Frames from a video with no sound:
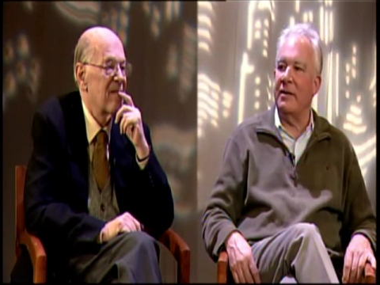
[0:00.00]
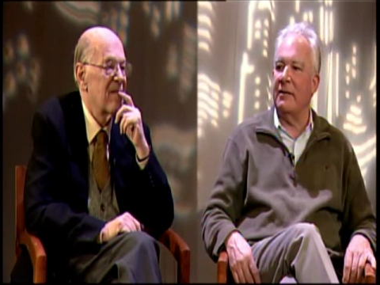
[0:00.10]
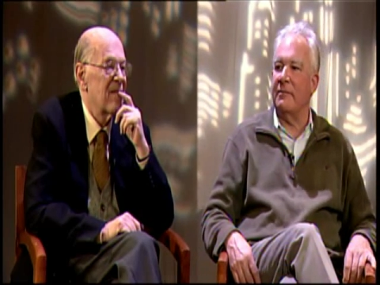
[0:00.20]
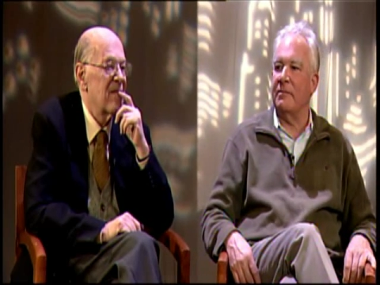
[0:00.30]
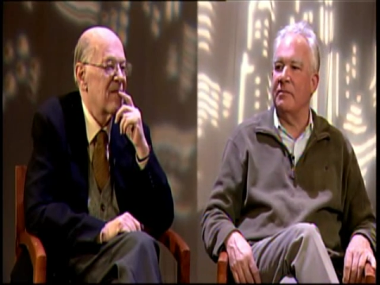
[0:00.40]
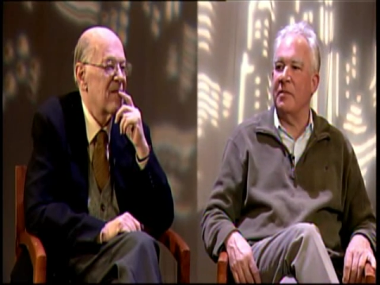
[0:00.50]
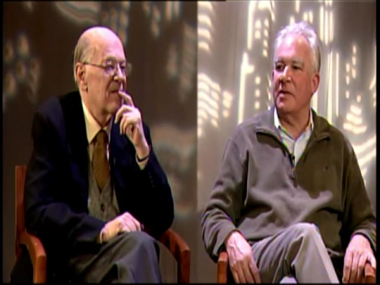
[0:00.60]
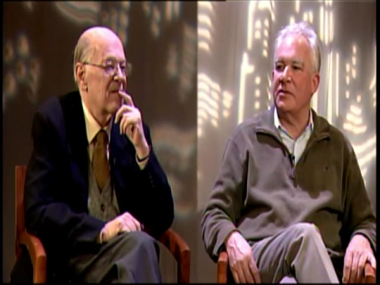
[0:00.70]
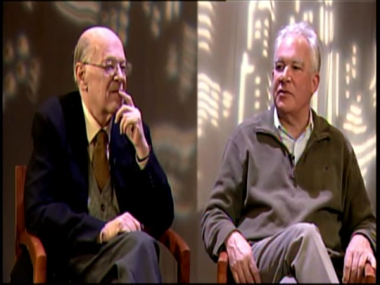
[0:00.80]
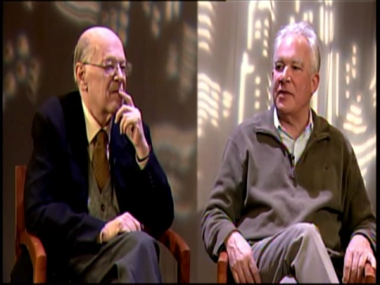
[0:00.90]
Speaker 1: writing in
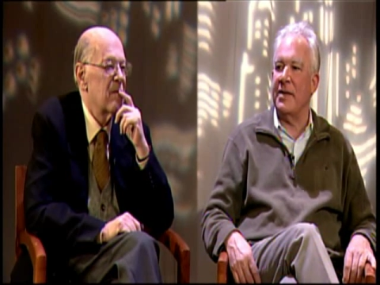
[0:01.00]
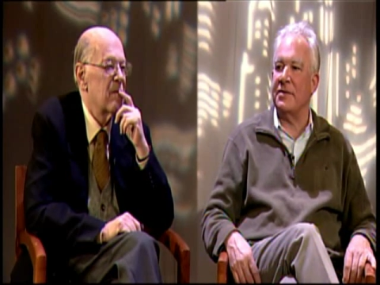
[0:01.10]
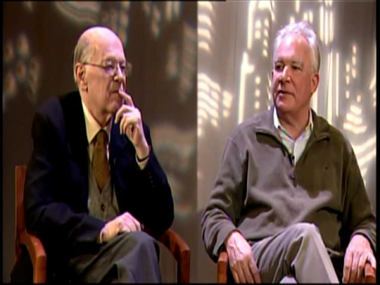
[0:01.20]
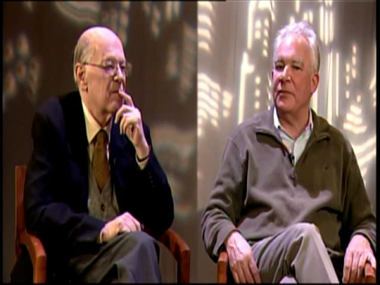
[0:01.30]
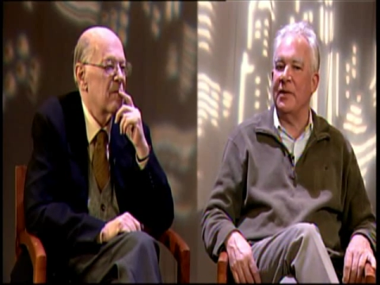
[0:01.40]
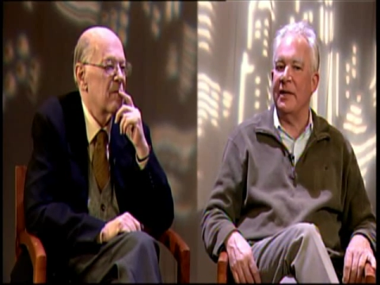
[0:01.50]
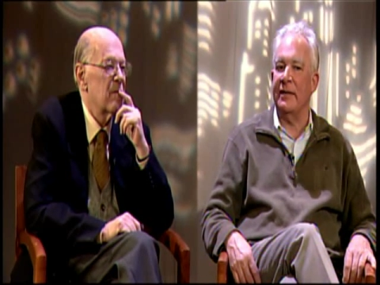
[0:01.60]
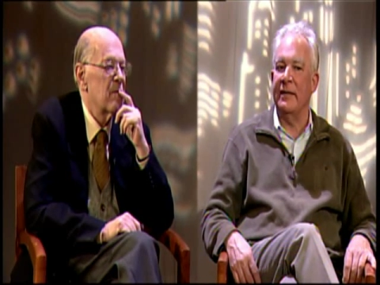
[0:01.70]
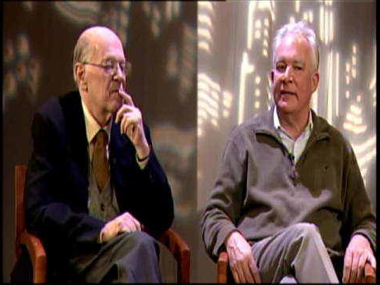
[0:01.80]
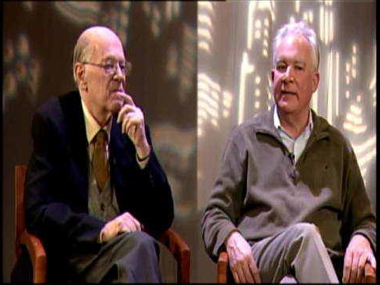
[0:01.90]
about
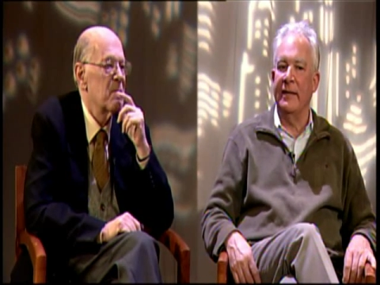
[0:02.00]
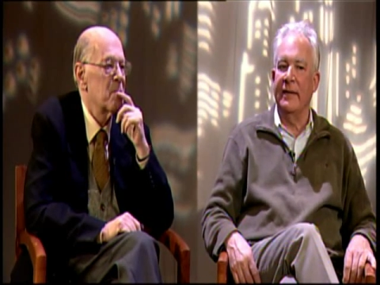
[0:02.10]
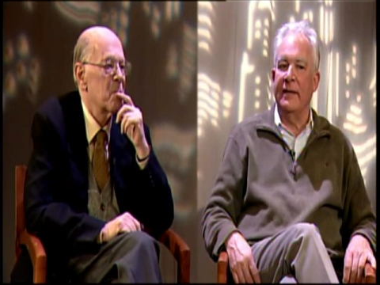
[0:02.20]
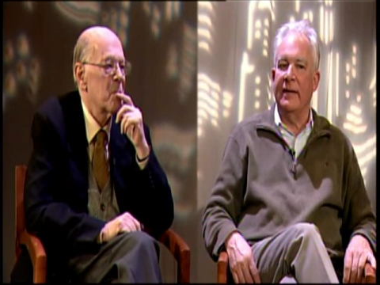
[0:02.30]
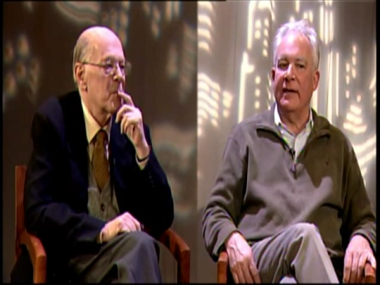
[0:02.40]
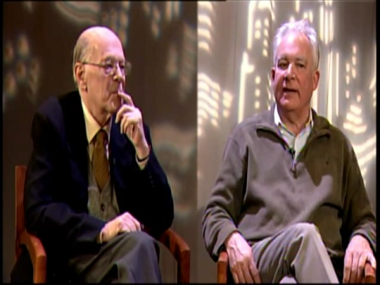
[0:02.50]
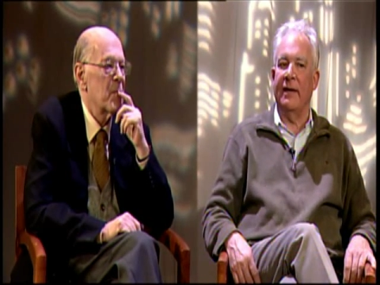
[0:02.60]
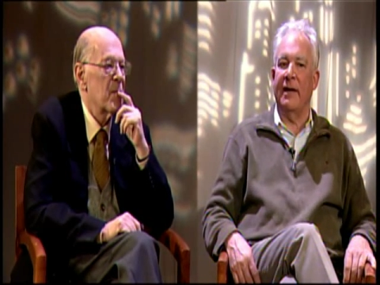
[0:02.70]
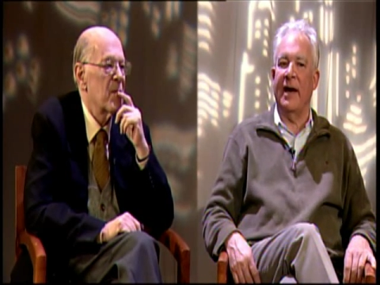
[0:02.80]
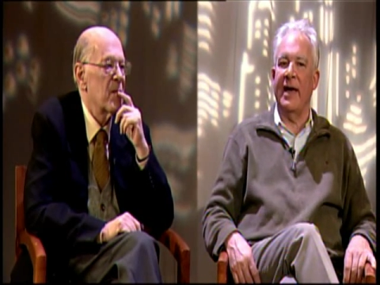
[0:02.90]
2001. Mm -hmm.
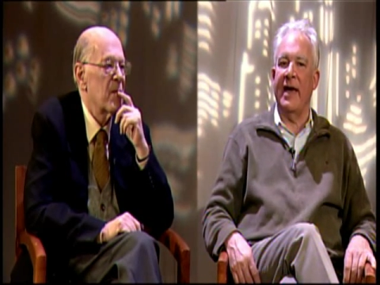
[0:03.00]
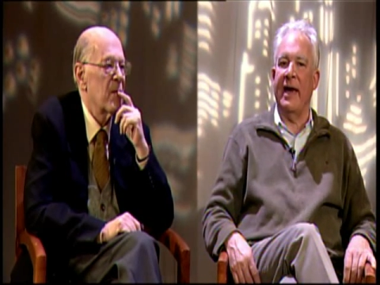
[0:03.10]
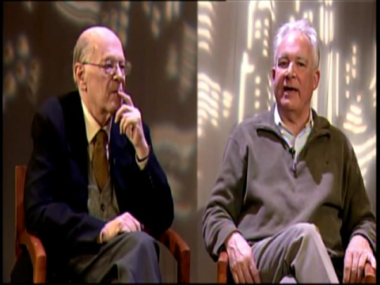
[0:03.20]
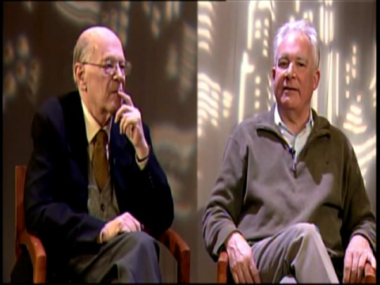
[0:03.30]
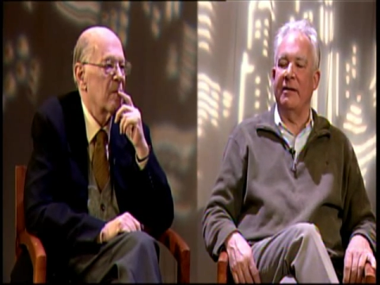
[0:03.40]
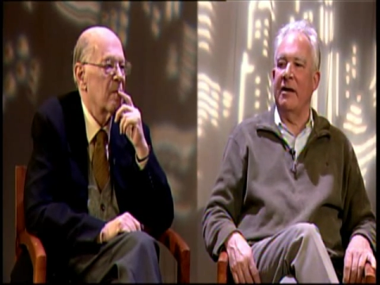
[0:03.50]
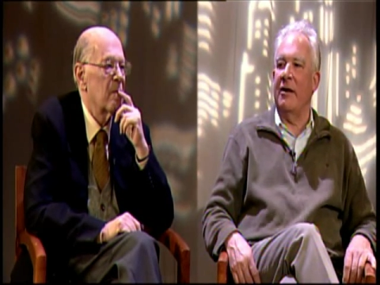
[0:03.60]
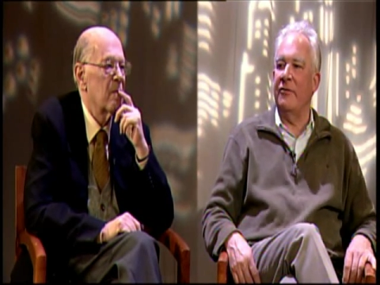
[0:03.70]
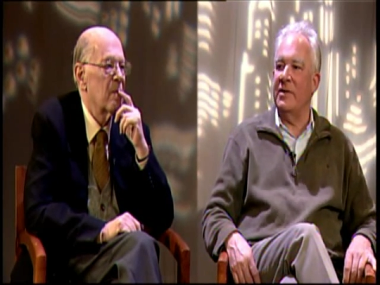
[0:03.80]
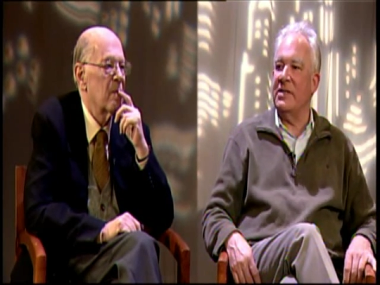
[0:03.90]
Uh, I had
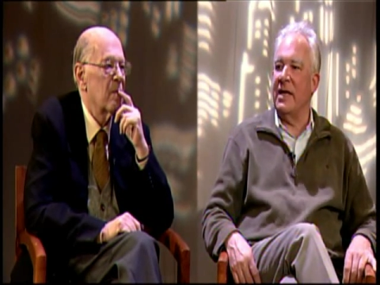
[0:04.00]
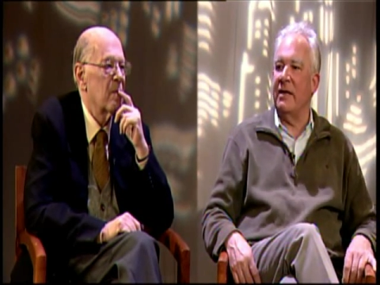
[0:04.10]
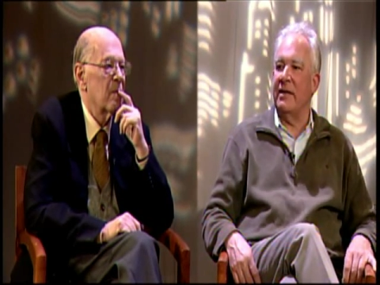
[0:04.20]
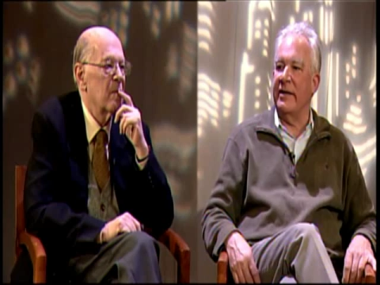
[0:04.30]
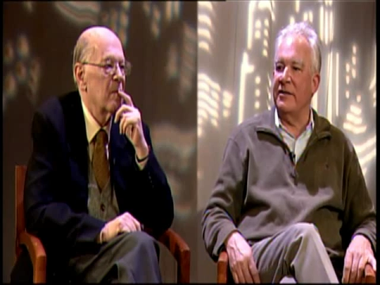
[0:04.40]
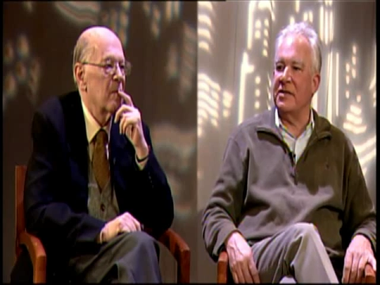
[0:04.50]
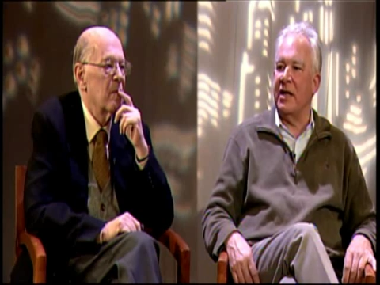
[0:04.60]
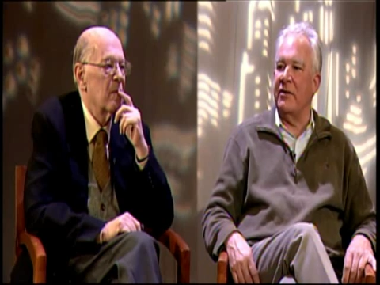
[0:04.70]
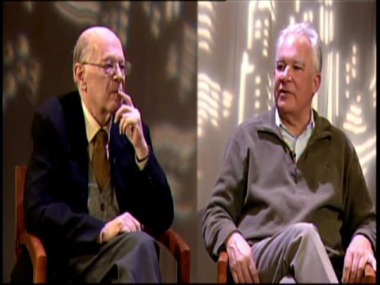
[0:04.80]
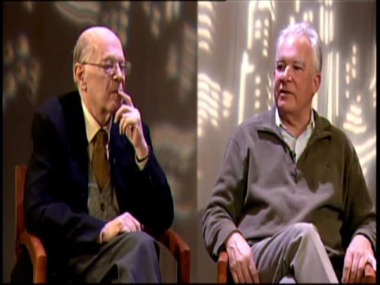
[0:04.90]
110
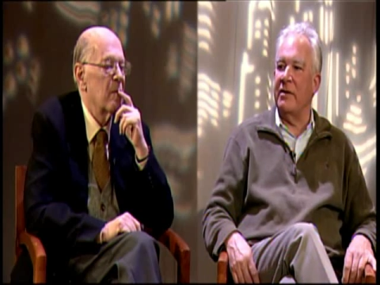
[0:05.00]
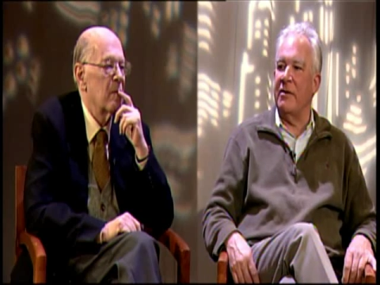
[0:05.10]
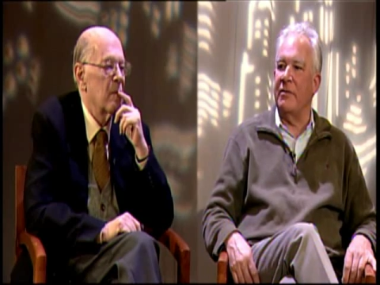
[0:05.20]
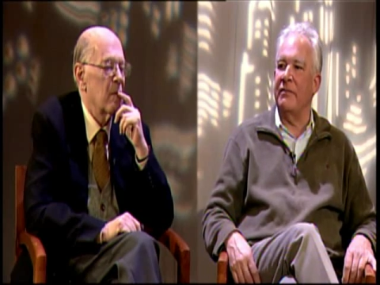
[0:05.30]
letters that I'd written